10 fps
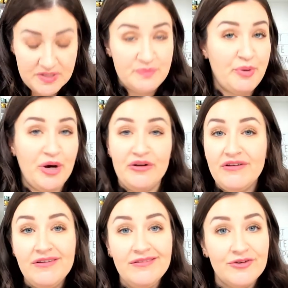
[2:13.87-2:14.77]

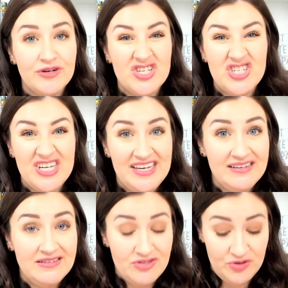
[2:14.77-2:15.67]
sparkle or a
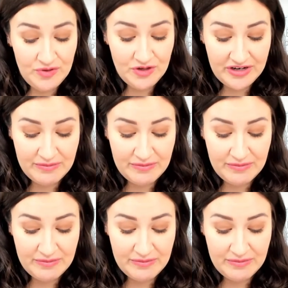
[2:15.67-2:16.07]
sheen to your